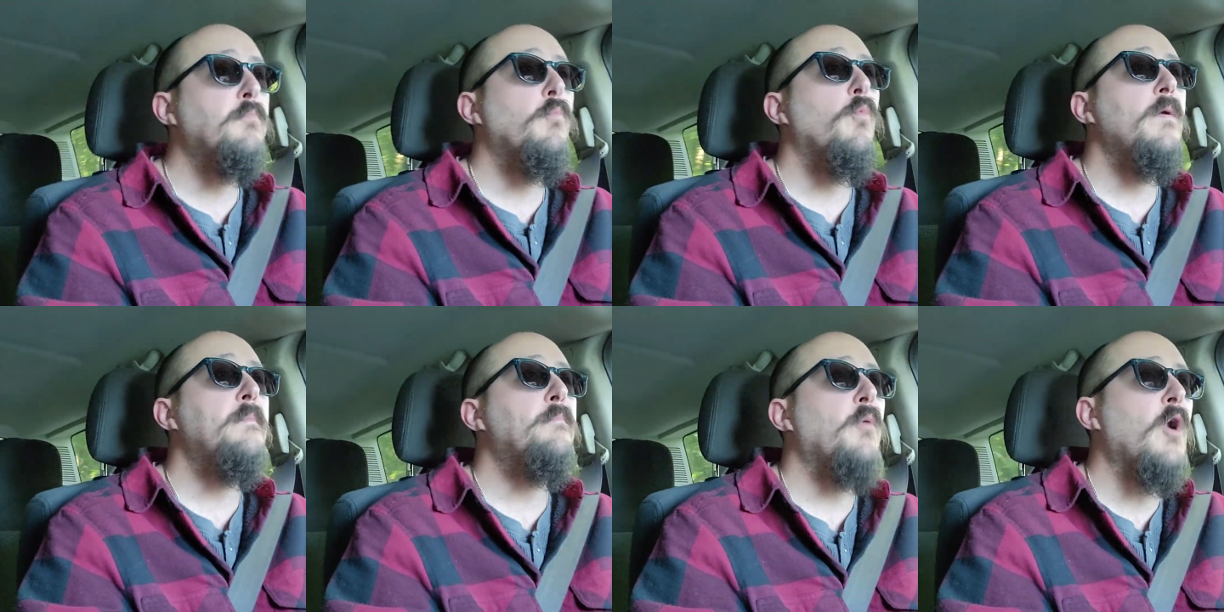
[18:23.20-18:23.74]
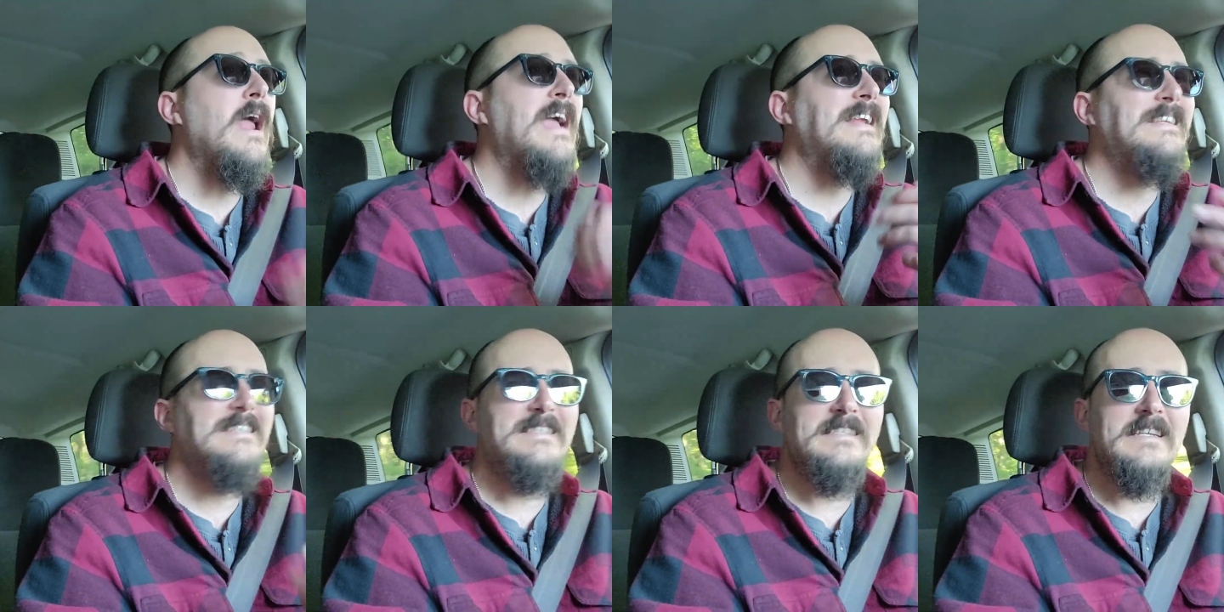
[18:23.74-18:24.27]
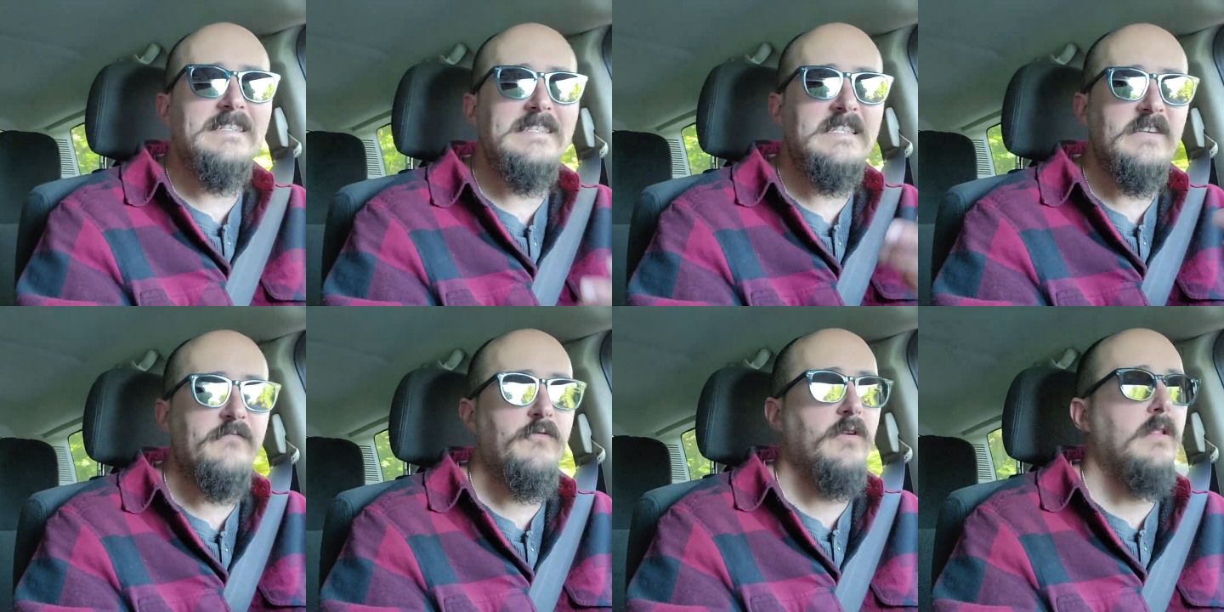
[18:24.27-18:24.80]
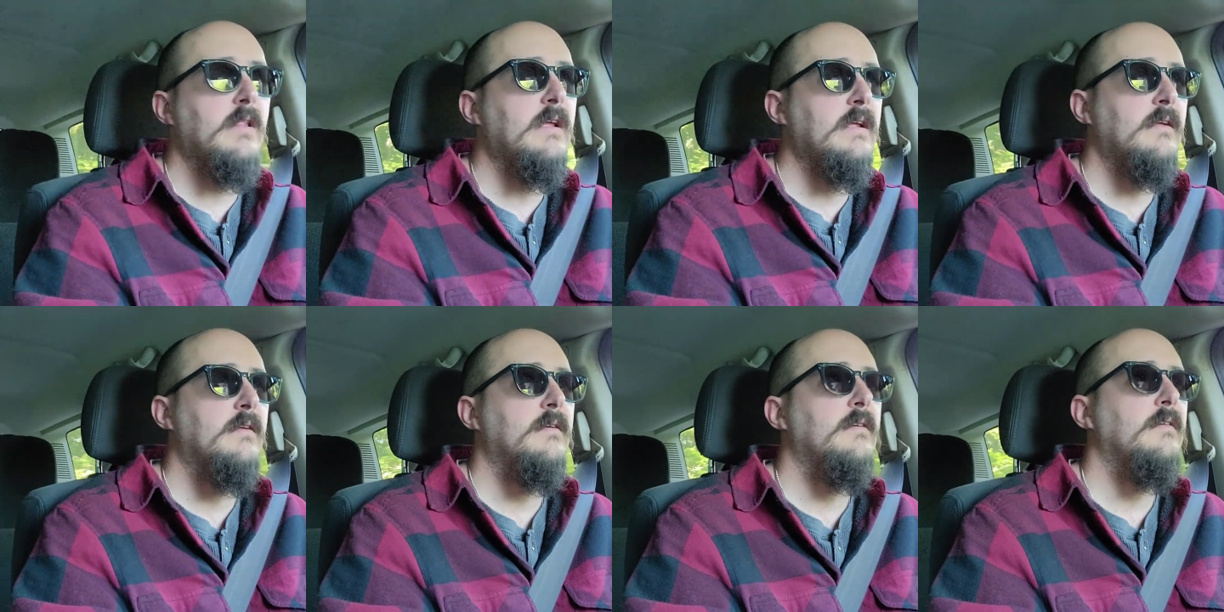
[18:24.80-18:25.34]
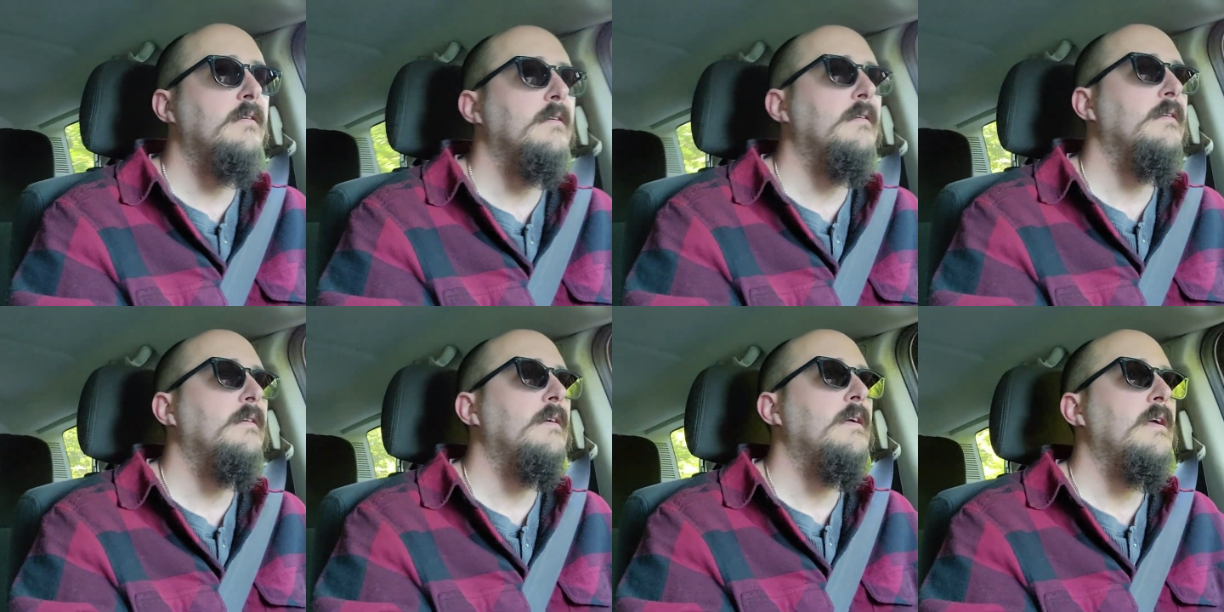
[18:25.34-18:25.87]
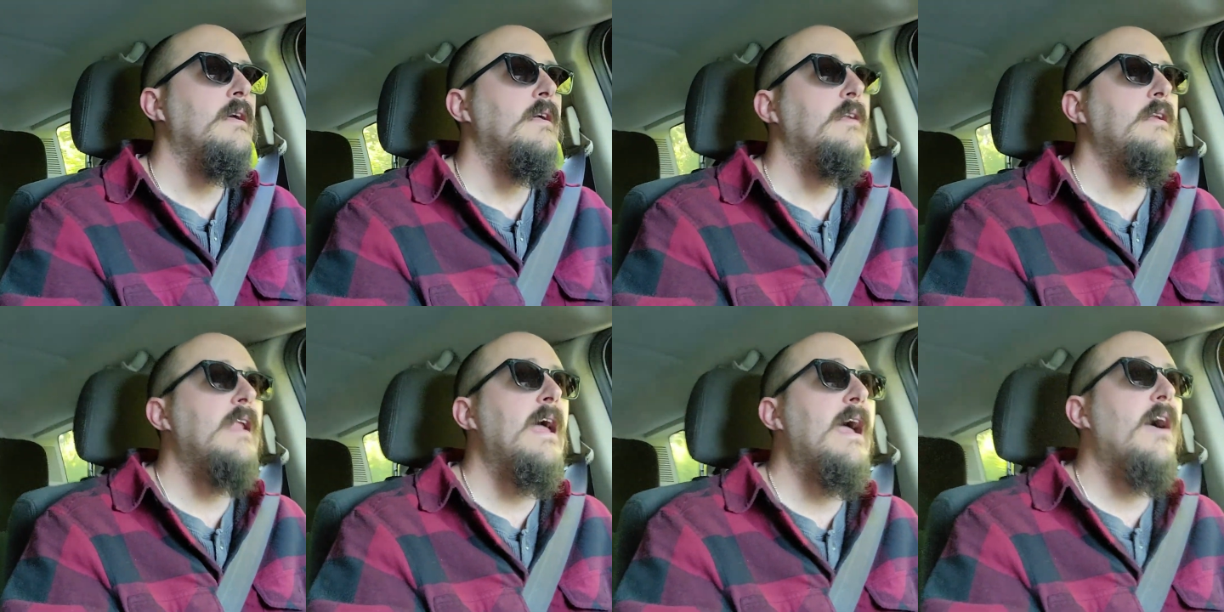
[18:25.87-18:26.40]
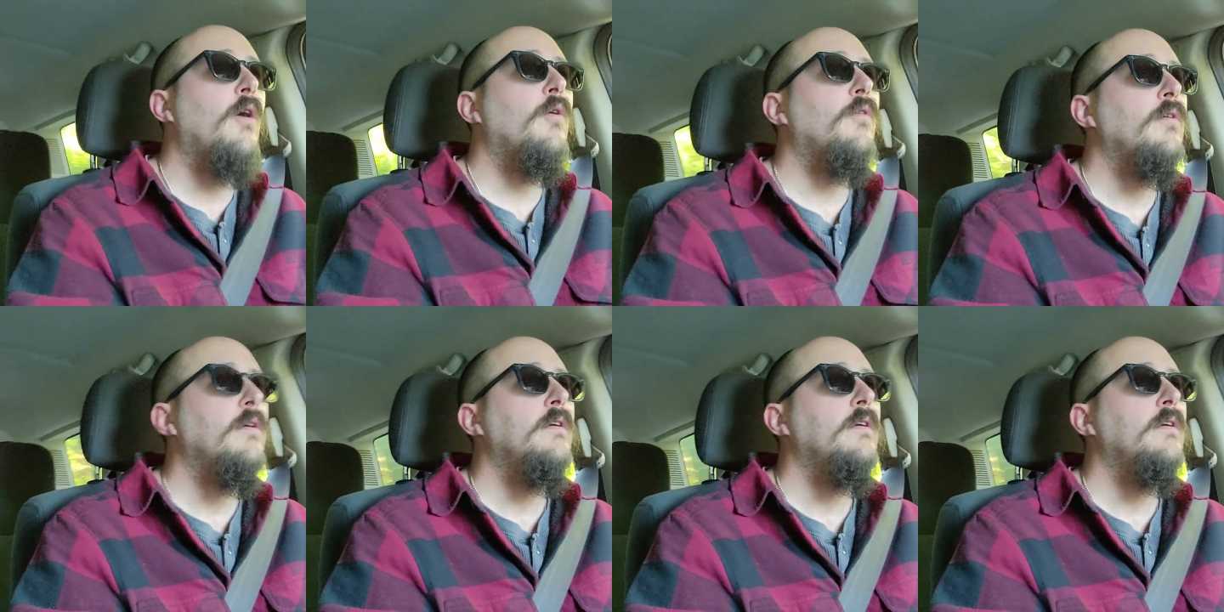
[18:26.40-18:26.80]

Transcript: We practice it differently. Now,